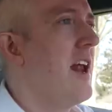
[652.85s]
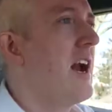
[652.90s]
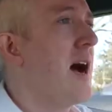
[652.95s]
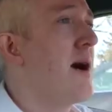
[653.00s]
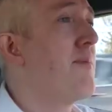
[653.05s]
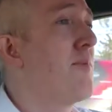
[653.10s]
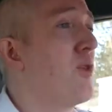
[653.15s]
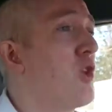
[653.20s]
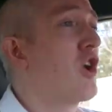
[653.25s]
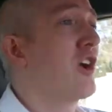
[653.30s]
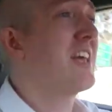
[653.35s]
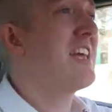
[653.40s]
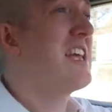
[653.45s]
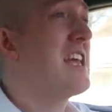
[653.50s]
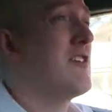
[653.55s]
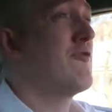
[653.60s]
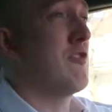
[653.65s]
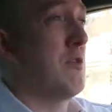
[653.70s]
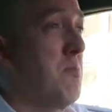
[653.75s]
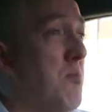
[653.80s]
And I'm
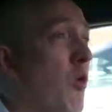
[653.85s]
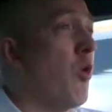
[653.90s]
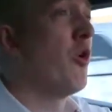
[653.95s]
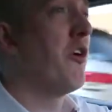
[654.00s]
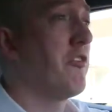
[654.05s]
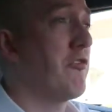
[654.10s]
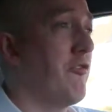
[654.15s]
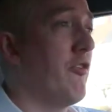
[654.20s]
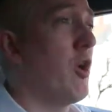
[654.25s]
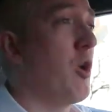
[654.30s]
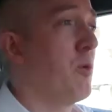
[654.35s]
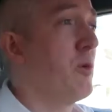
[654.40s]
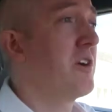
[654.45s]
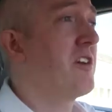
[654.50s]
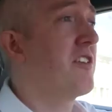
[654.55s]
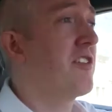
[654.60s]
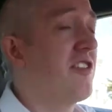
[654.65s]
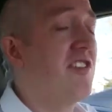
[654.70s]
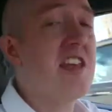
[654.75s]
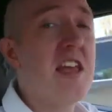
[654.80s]
looking even more
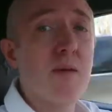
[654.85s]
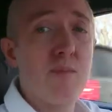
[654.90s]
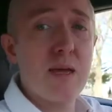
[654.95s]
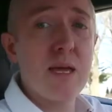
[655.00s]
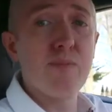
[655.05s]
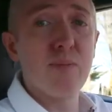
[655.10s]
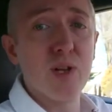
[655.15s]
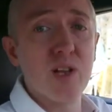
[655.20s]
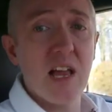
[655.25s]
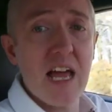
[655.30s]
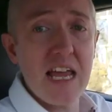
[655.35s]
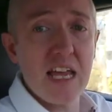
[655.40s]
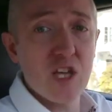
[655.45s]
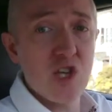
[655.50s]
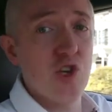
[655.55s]
forward to seeing people like